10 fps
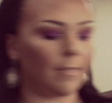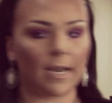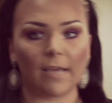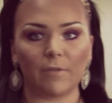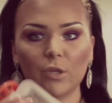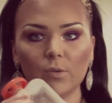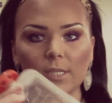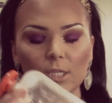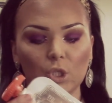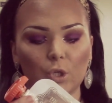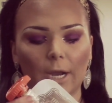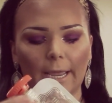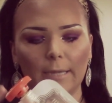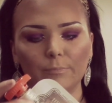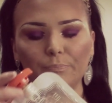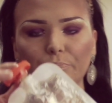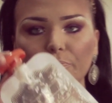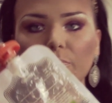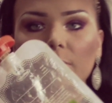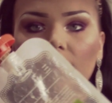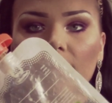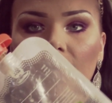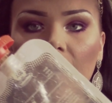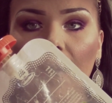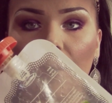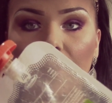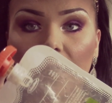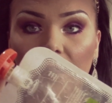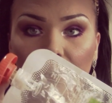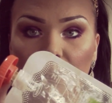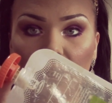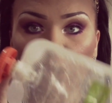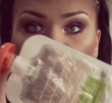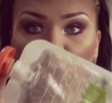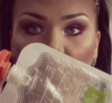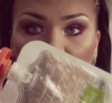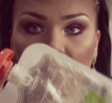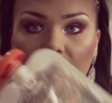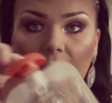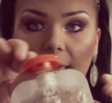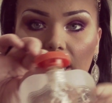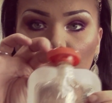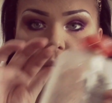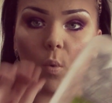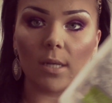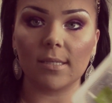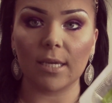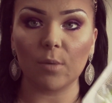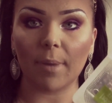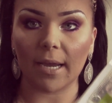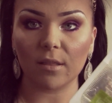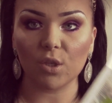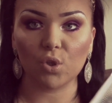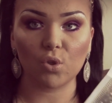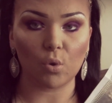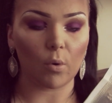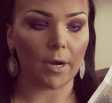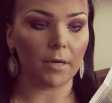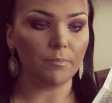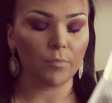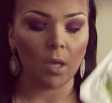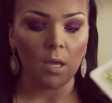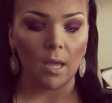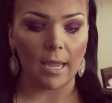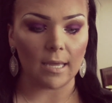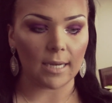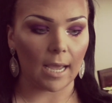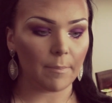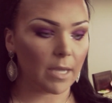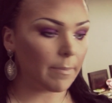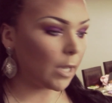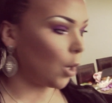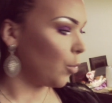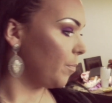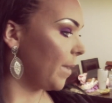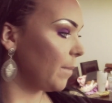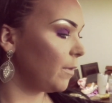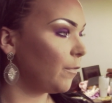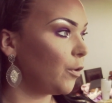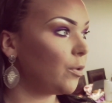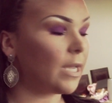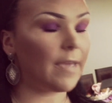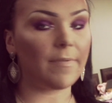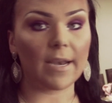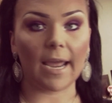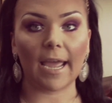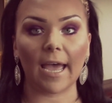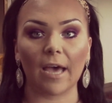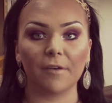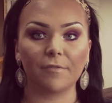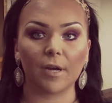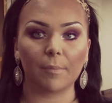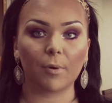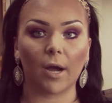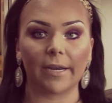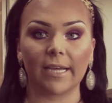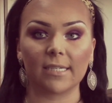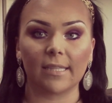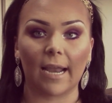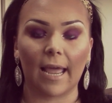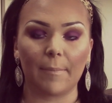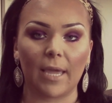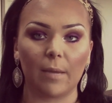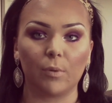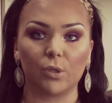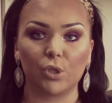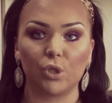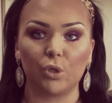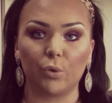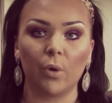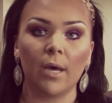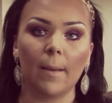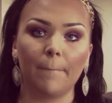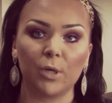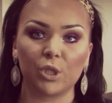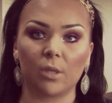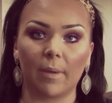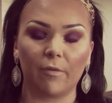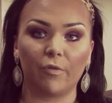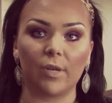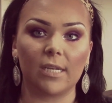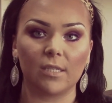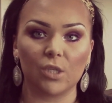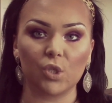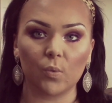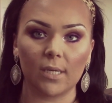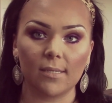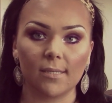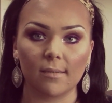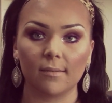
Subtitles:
that I've used that's drying, but they literally look just like the ones that you buy at the store. And I make my own baby food, and then I have a product that I'm able to push the baby food into the squeeze